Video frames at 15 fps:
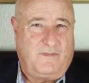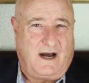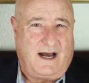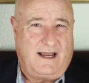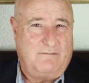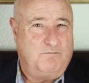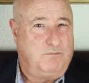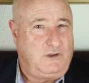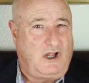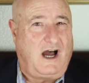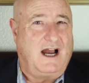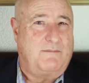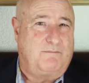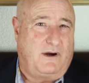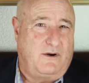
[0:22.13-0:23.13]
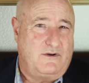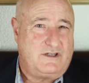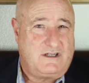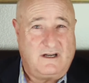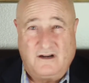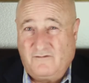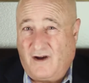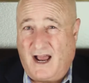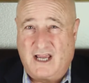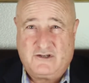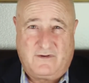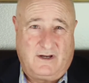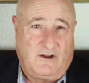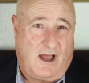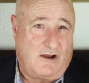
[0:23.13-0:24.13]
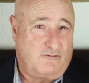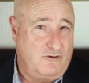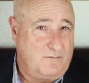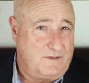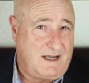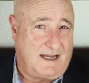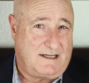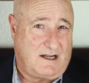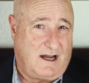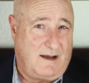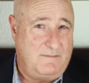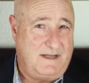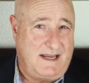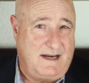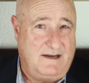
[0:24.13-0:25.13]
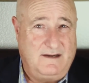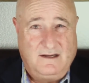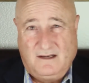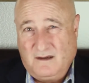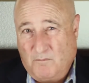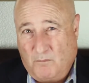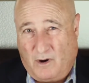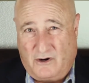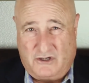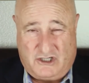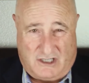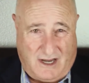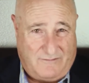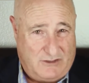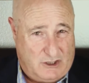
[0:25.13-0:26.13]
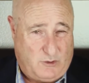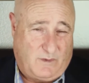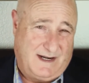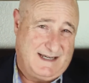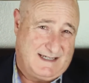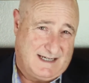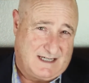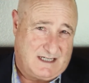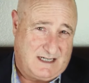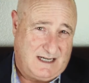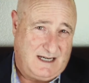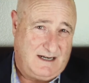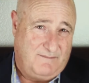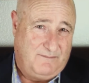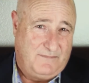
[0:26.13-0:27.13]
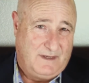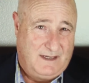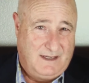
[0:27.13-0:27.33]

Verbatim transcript: my blog posts at advisorylawgroup.com dated March 7, 2016.